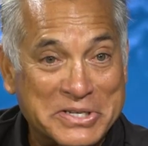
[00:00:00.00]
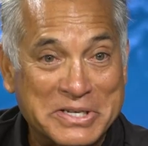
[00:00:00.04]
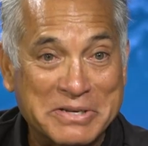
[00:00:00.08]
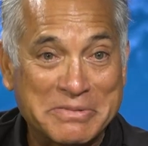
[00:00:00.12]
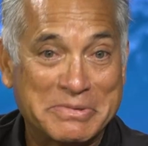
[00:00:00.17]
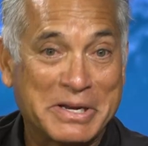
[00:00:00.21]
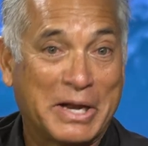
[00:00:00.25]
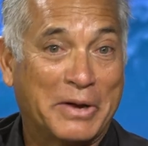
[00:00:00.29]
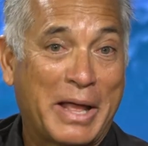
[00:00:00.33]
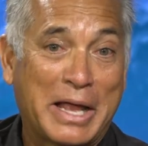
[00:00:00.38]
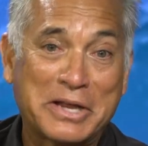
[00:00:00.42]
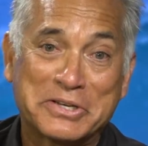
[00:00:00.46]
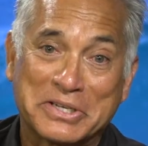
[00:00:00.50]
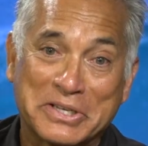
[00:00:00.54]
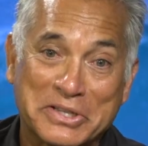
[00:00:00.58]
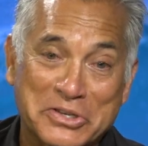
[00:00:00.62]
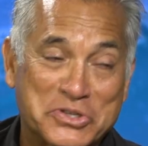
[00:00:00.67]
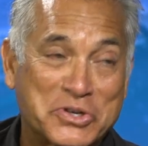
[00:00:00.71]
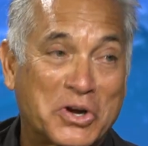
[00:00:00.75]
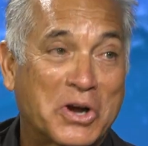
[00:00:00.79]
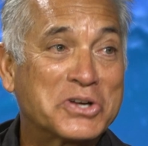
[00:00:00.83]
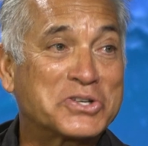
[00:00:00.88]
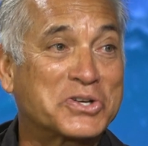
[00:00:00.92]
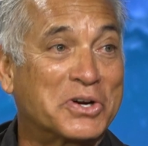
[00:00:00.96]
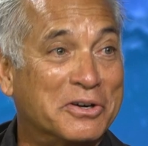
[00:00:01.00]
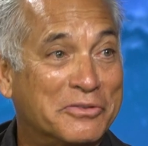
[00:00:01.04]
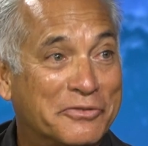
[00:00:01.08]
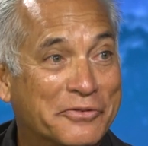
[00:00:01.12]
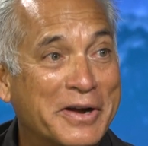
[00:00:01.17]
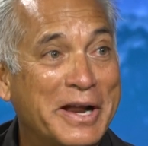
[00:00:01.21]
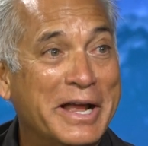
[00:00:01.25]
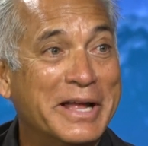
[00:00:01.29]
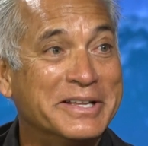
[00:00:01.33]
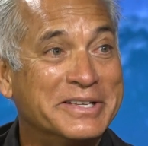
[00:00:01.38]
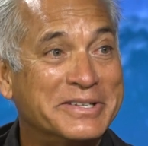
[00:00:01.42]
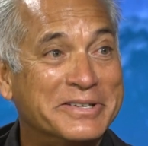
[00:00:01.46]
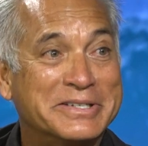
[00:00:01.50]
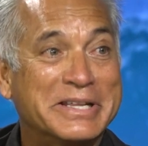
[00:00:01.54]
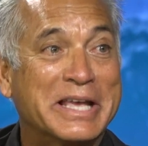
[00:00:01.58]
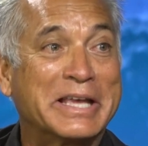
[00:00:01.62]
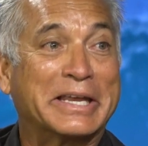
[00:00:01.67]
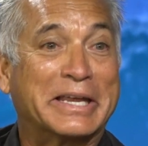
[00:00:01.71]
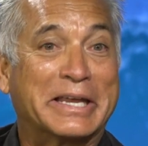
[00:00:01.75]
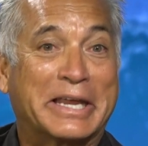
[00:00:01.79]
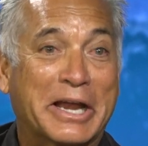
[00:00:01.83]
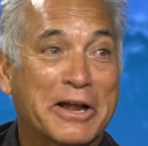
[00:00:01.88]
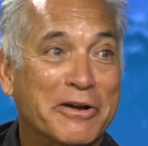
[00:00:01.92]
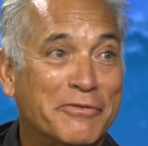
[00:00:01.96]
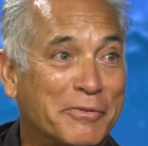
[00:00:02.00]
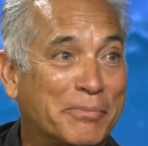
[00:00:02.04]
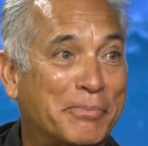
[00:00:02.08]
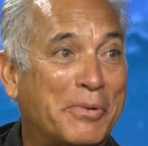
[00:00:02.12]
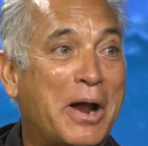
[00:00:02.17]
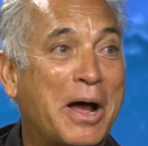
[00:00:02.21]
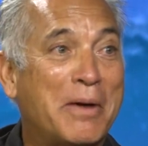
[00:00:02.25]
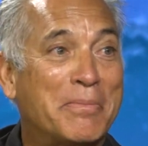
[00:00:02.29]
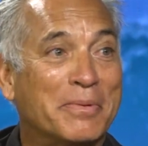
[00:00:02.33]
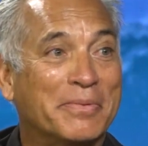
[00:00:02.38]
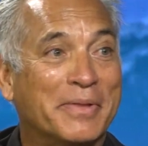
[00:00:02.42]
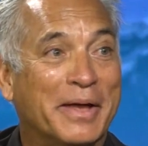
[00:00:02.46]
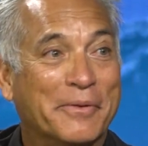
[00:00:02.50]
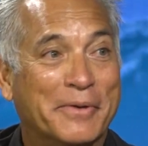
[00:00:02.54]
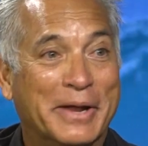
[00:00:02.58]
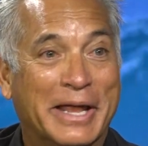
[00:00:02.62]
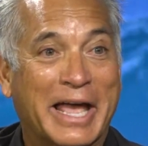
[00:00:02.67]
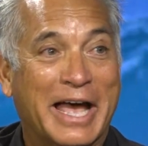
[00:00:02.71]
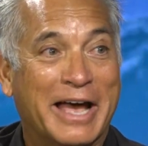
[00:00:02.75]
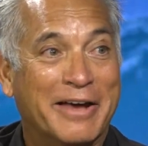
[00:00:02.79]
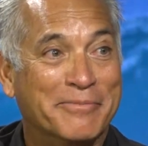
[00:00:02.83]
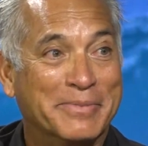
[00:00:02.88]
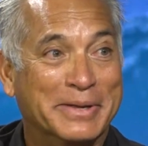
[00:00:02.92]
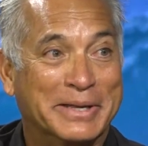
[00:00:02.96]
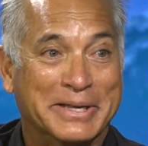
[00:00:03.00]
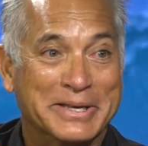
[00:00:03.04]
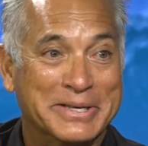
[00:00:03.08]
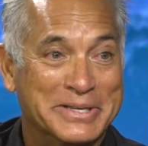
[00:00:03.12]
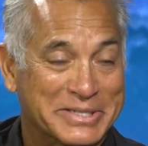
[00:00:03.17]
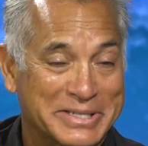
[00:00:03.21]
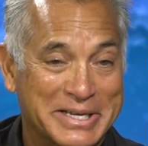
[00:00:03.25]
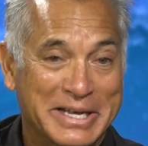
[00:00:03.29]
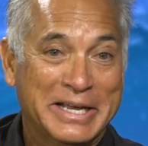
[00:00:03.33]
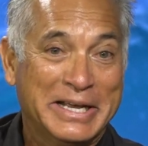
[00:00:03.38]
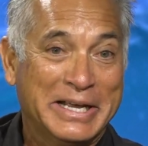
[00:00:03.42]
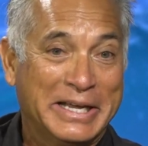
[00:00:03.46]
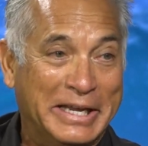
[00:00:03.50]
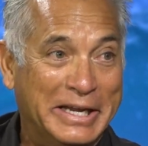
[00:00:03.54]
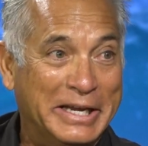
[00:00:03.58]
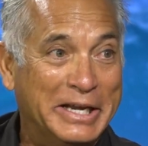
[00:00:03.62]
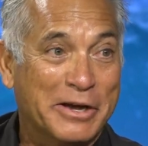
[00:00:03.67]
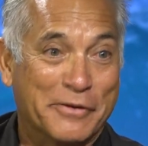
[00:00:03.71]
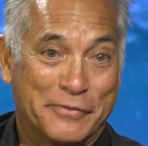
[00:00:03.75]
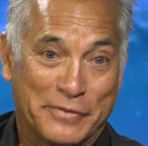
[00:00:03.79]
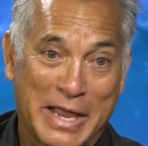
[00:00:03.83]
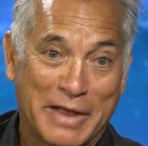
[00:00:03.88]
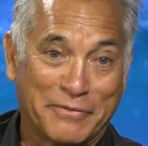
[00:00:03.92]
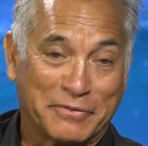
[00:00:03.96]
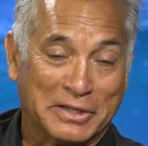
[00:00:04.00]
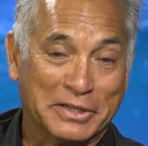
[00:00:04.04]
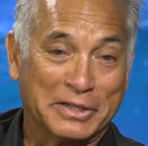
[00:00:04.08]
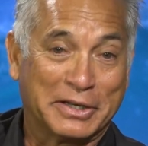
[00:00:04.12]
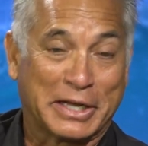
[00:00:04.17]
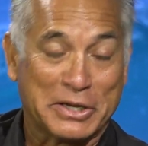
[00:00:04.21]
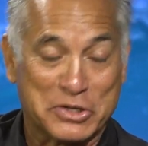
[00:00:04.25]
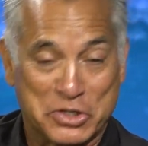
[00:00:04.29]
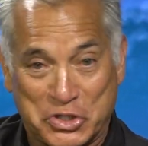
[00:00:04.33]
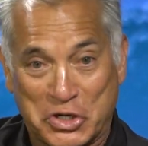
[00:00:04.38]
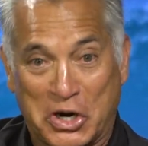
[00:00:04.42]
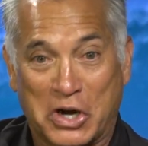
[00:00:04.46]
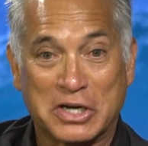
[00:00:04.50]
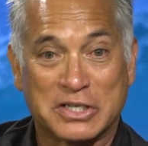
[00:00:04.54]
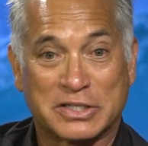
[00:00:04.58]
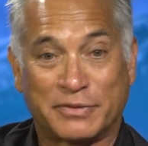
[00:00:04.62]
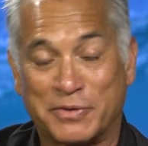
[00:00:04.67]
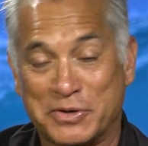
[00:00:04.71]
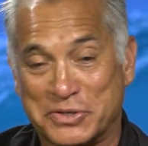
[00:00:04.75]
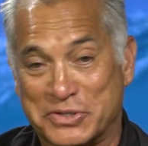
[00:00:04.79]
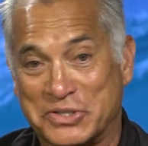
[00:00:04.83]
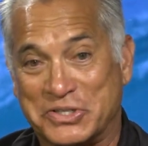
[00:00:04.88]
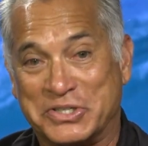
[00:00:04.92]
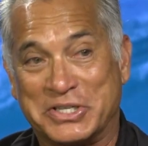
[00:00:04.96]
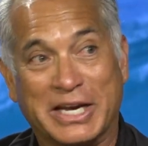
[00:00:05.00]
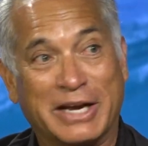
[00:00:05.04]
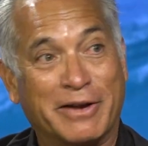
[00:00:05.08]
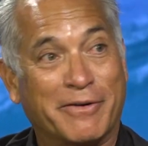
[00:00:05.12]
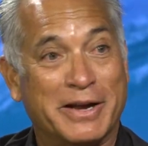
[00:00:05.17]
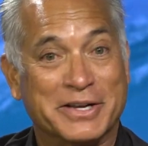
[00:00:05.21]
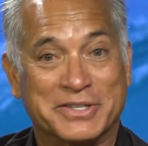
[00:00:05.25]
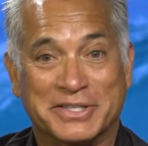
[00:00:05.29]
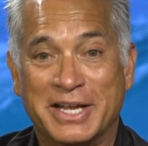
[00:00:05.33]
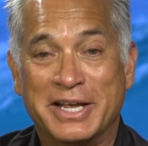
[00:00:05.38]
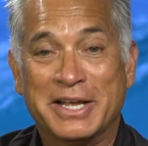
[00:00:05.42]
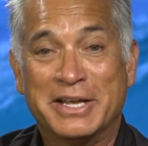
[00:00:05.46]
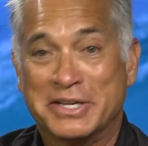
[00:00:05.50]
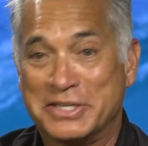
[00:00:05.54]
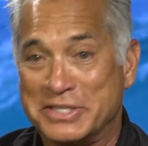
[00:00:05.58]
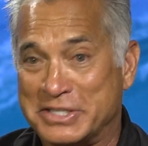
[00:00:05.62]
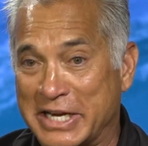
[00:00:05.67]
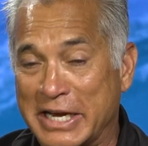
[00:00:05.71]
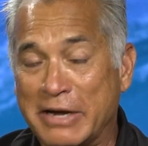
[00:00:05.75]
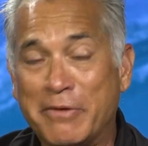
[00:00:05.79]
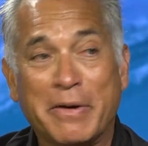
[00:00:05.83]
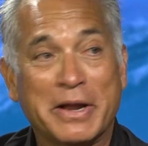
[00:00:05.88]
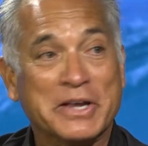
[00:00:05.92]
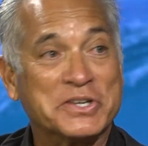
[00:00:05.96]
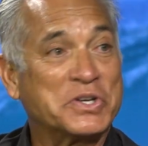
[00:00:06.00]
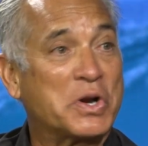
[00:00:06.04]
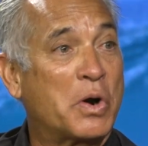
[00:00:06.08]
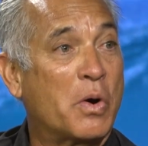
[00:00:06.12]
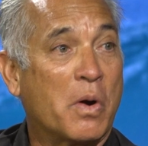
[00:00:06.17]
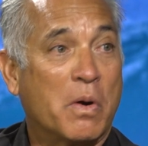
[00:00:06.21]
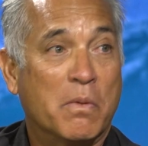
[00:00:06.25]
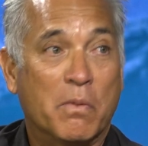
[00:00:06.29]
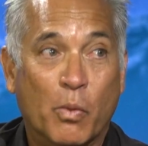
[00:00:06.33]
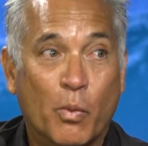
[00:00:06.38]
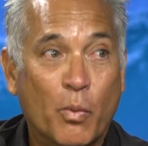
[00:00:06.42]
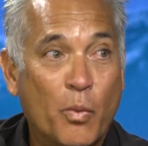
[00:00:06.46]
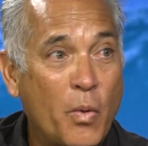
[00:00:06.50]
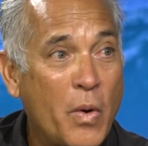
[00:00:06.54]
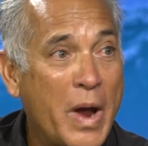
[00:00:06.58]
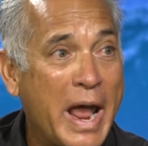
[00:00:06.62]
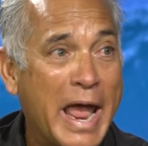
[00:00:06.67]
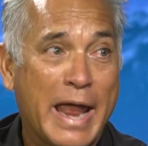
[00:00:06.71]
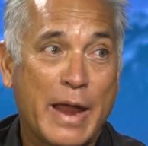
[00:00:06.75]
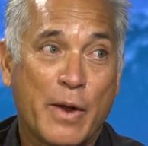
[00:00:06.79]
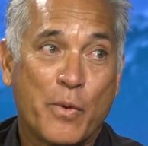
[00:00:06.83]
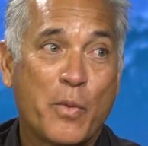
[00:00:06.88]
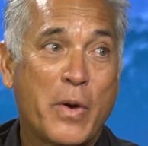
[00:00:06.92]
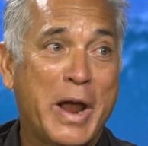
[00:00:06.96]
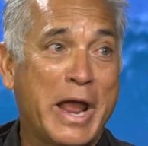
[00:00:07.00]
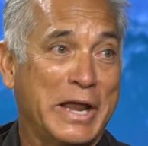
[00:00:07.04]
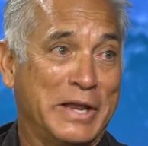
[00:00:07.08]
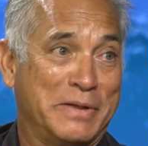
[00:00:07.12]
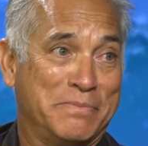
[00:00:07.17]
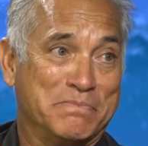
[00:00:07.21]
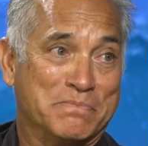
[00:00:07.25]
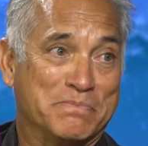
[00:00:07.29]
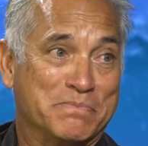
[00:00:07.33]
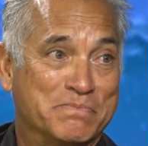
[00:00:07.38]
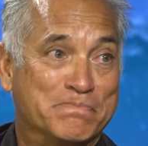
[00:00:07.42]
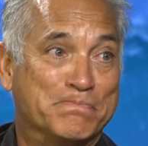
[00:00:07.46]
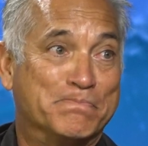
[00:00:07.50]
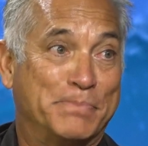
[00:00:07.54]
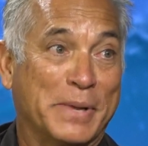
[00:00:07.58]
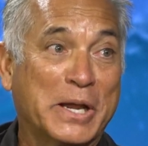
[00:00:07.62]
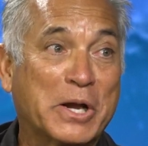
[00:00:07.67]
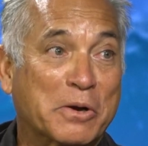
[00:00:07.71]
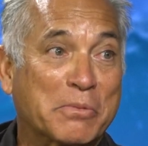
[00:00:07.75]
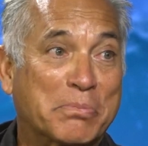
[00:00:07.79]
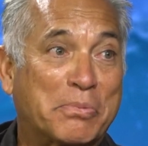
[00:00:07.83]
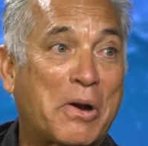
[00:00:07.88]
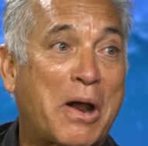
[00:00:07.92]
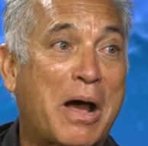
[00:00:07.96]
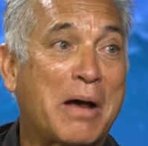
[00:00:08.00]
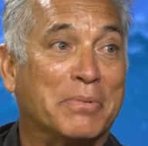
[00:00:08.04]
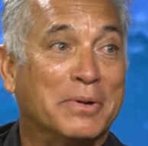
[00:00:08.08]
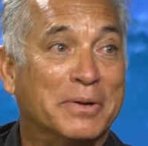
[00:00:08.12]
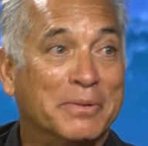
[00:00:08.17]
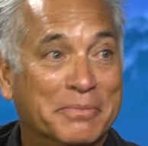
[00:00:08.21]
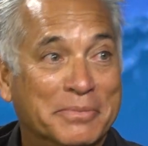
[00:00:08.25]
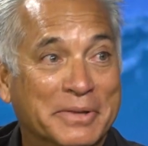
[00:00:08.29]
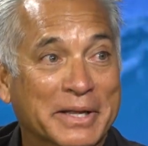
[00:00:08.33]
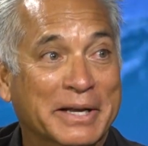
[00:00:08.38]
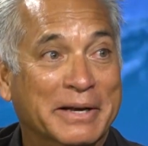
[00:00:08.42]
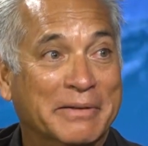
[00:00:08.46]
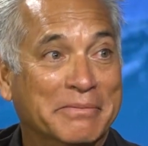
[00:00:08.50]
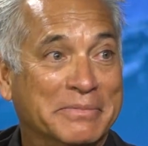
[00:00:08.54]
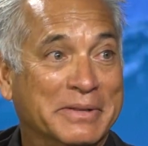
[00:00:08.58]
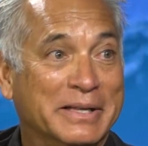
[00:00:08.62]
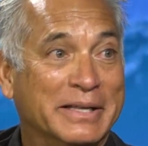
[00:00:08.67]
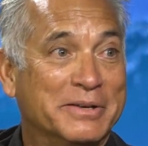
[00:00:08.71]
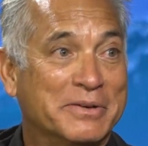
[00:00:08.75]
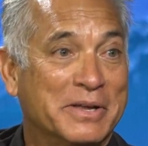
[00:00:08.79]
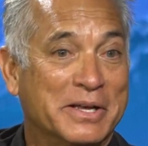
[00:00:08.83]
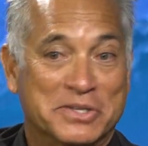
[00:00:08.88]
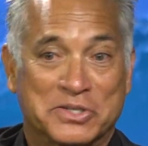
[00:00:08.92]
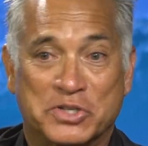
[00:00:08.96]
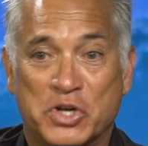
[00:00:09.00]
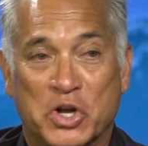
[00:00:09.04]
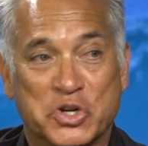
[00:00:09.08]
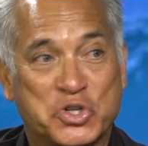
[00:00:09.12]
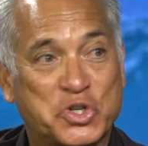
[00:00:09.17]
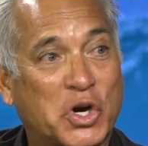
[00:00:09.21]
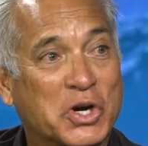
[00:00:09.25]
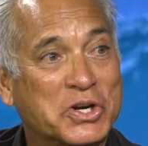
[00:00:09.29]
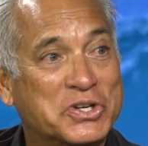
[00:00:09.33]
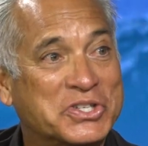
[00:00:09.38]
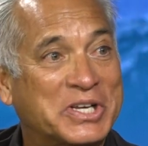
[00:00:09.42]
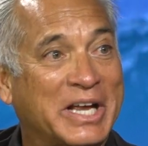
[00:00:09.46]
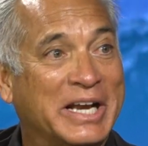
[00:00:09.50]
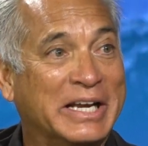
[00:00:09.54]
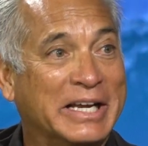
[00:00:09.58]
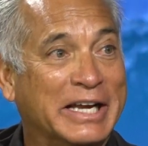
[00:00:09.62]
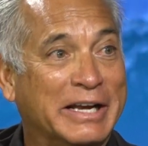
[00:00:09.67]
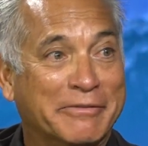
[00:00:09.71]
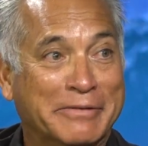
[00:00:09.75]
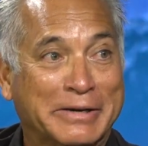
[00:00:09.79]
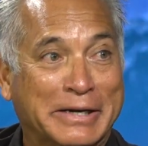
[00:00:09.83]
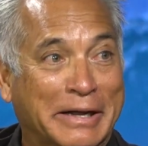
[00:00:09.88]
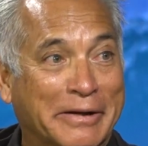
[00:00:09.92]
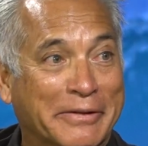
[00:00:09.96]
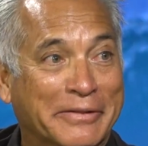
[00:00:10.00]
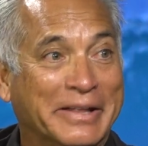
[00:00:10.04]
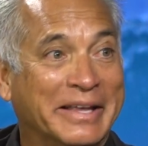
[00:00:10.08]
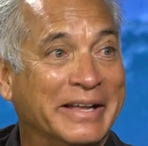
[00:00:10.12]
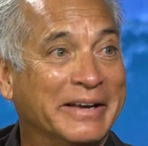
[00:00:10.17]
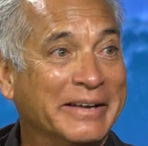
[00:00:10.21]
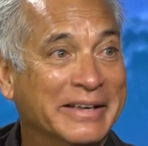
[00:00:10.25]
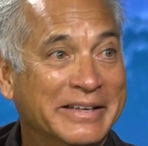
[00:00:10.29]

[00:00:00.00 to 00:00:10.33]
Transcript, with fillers: you know, actually the sharks are our friends. They're taking care of a problem that we have because, you know, if you have to look at sharks versus stingrays, stingrays are a way, way bigger problem than, than a, a shark sighting every now and then.